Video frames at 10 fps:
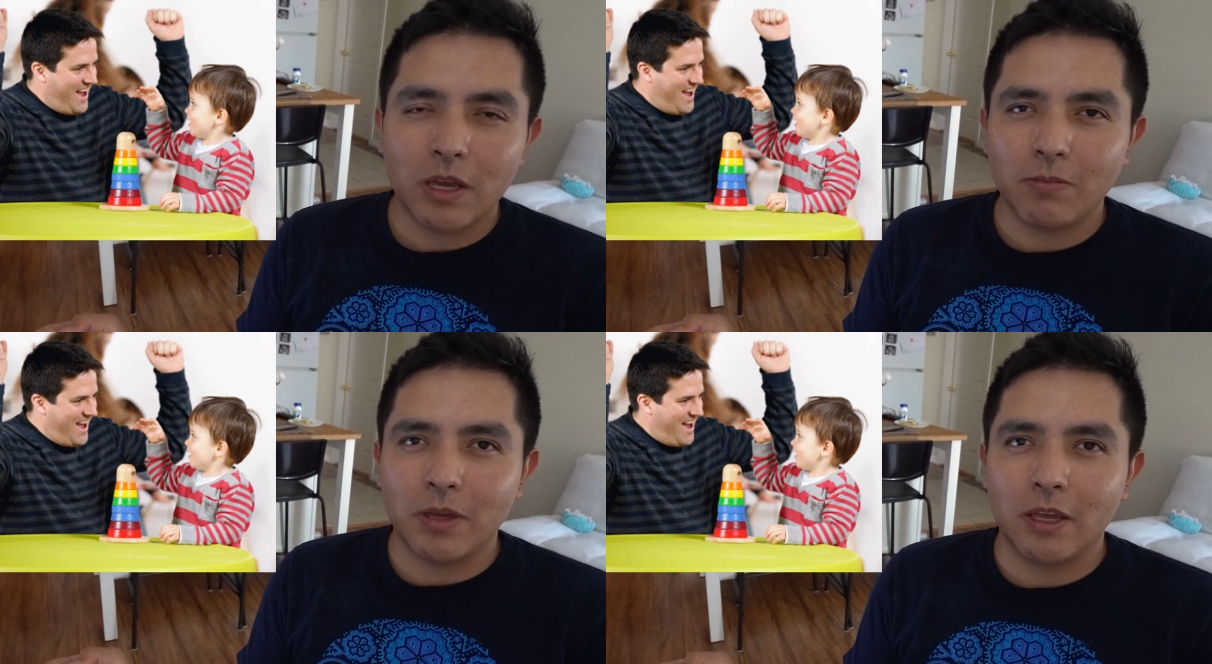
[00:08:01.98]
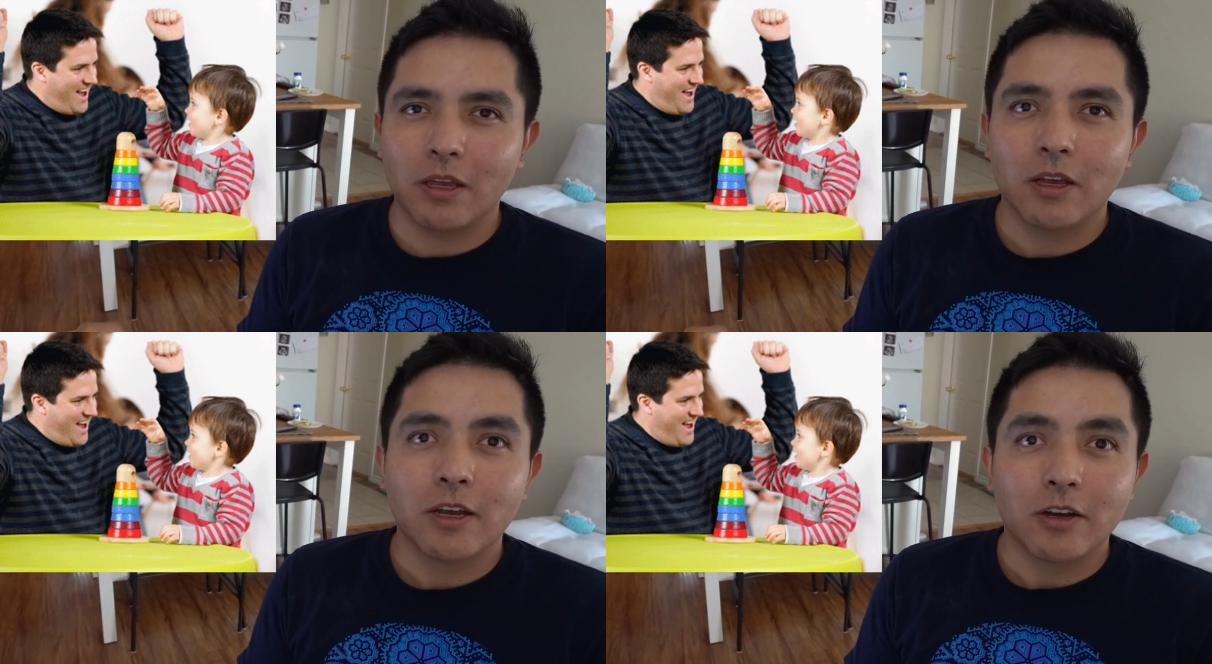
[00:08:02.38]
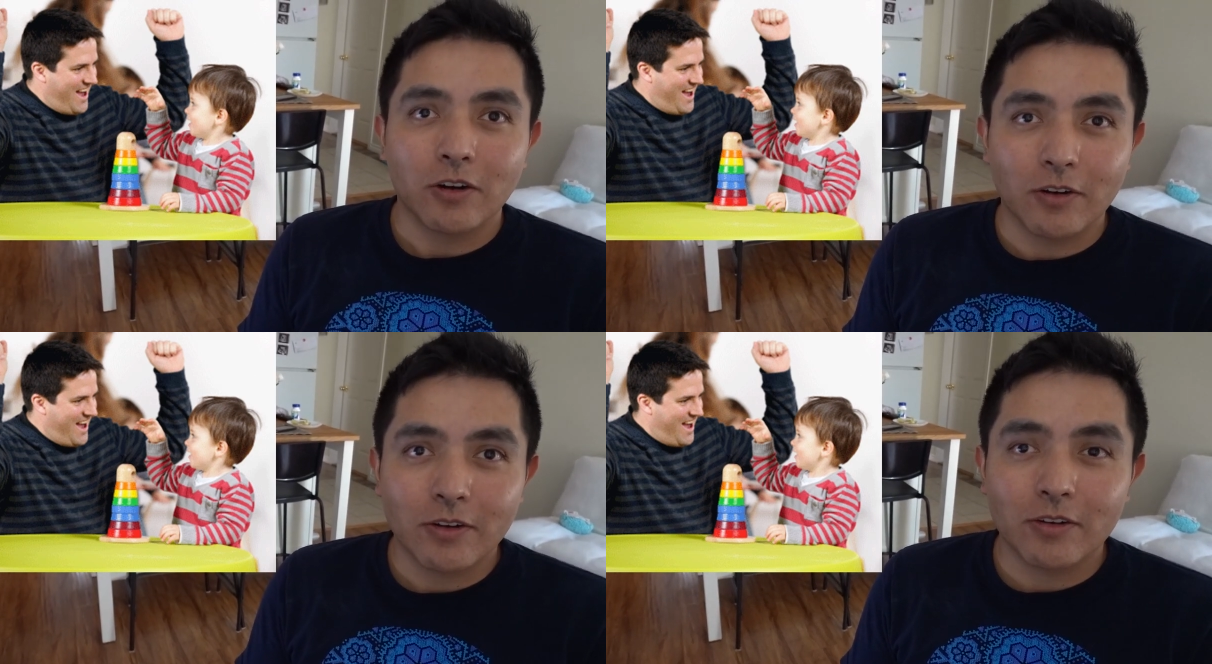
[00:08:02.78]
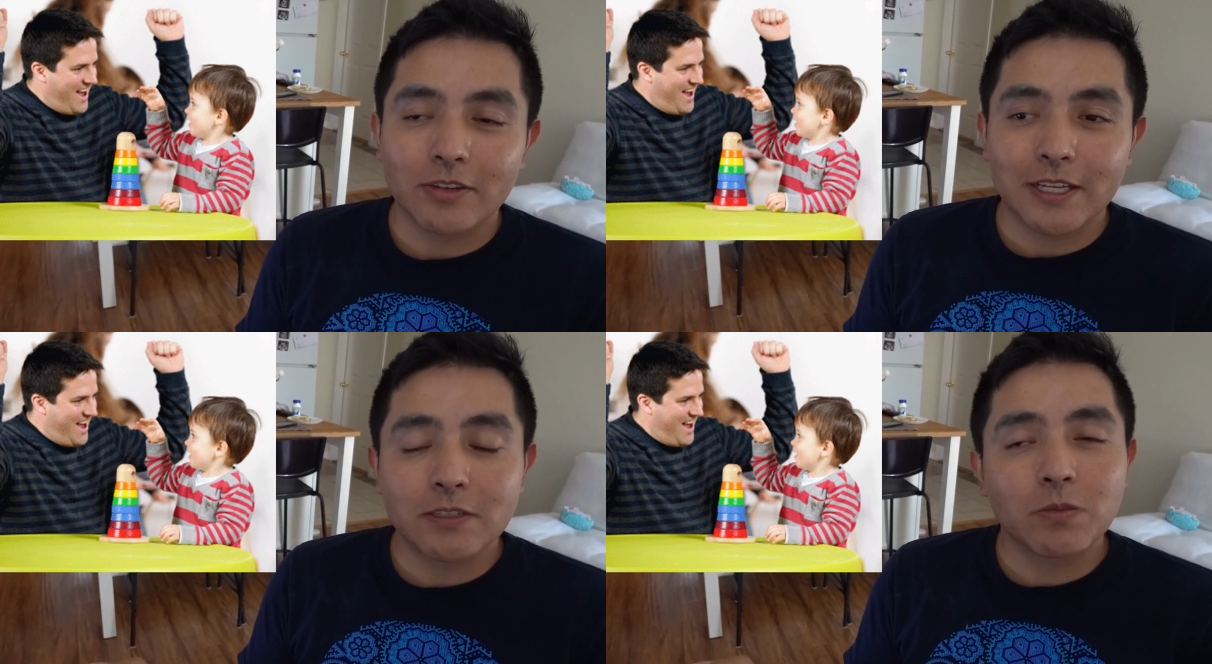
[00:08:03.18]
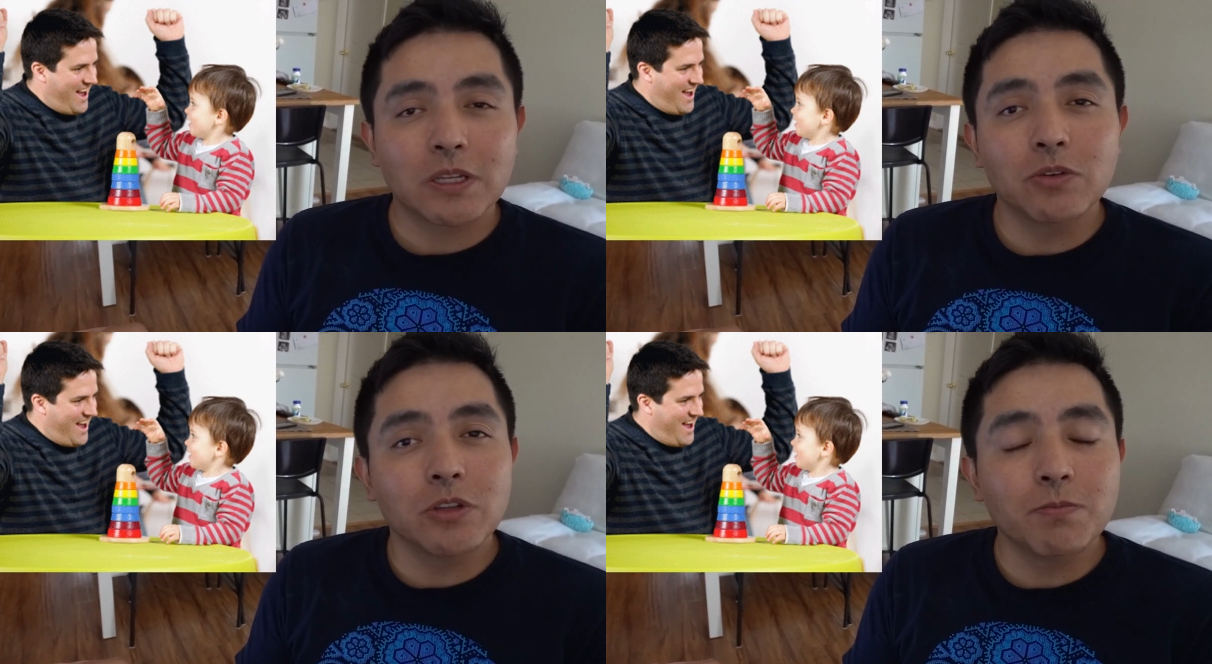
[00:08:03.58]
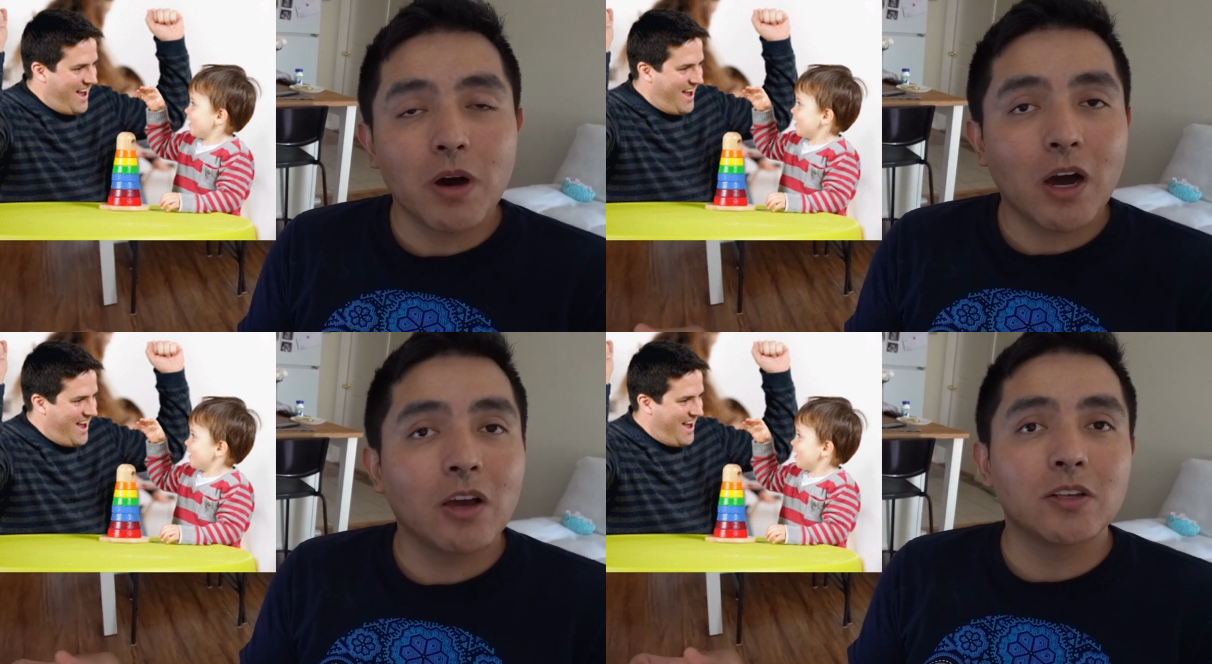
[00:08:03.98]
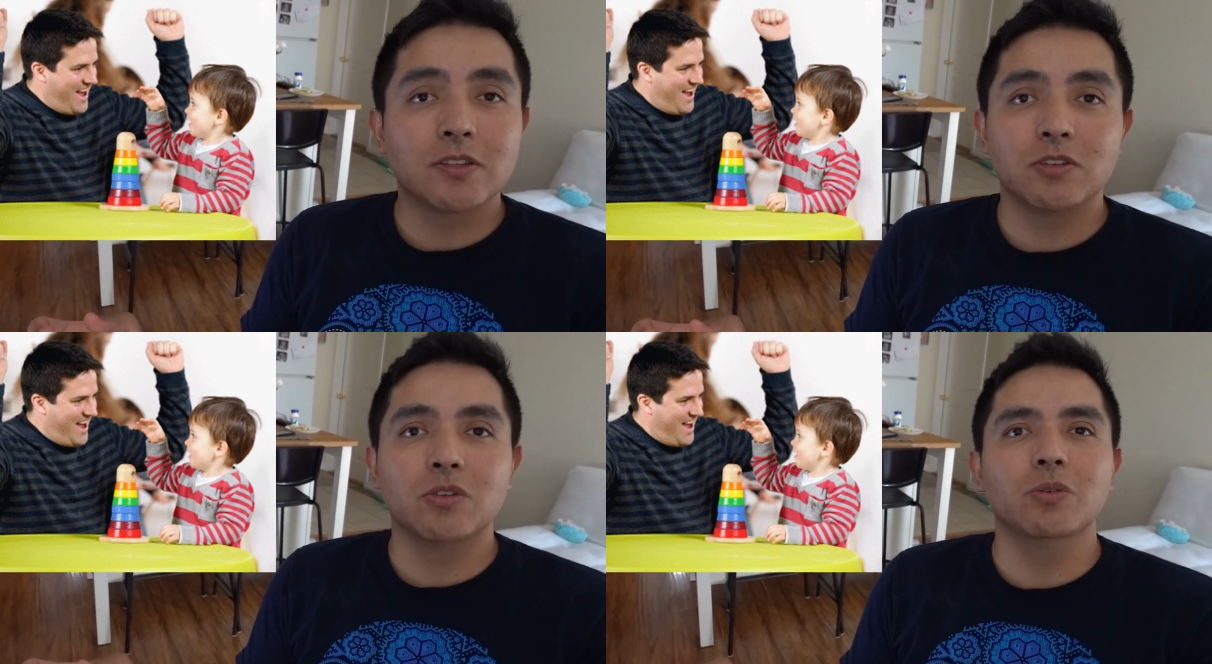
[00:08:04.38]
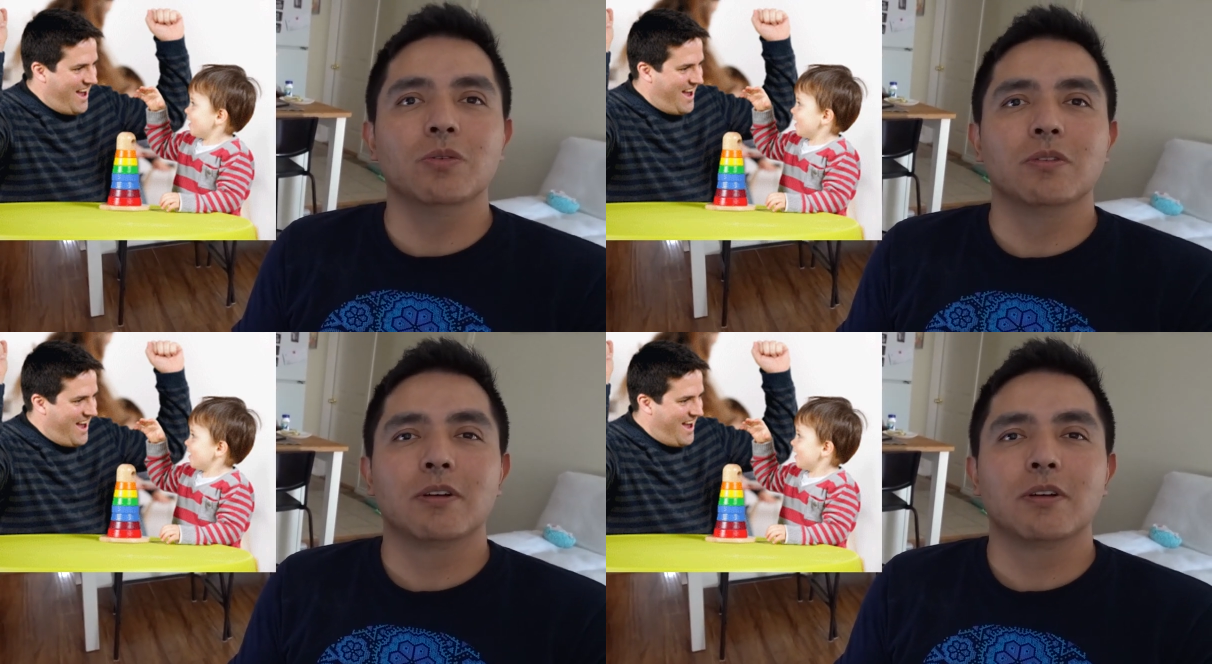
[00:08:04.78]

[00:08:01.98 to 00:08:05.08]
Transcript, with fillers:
Speaker 1: baby. Oh, that's what good boys do.